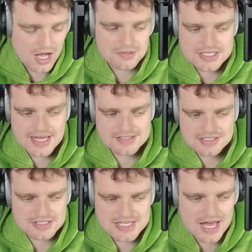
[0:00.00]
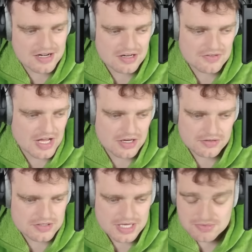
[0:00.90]
would say it's either Saturday or the
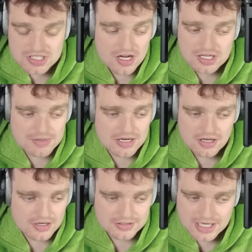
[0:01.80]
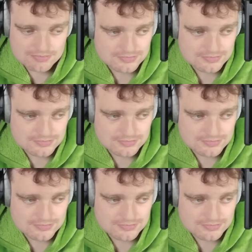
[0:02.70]
Valkyries game. She's not going to be out longer than that.